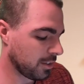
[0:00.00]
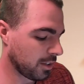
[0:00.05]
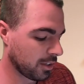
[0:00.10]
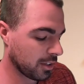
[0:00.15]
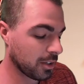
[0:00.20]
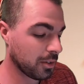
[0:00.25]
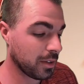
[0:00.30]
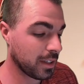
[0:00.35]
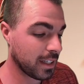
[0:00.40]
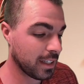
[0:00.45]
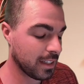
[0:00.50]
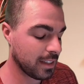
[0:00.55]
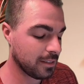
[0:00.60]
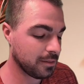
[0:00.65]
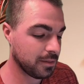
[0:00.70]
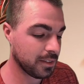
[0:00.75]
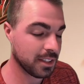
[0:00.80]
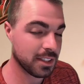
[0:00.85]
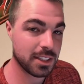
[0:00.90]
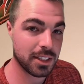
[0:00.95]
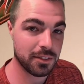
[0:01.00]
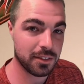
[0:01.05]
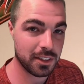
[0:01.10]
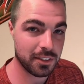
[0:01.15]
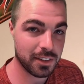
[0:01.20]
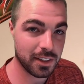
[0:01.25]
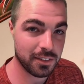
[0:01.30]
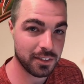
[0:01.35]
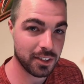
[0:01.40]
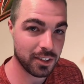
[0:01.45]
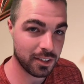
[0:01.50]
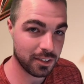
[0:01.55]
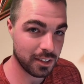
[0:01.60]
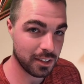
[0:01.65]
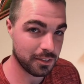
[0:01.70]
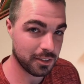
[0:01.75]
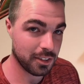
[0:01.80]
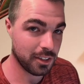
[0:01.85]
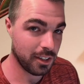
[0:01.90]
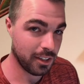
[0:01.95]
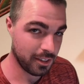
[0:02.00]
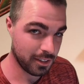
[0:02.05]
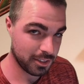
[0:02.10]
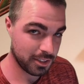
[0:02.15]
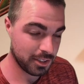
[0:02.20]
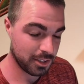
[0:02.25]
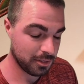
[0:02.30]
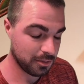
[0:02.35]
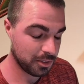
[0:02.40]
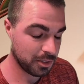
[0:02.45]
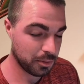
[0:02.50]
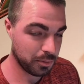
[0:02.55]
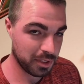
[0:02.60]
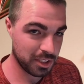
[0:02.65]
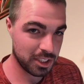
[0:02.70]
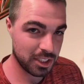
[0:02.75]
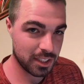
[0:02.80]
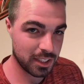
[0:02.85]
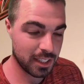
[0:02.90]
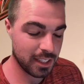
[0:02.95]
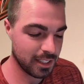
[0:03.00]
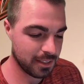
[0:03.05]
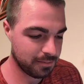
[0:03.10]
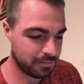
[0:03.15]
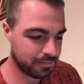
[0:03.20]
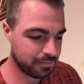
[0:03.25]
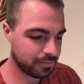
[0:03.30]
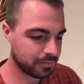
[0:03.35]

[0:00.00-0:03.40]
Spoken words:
are going at the $75 level also, so we should get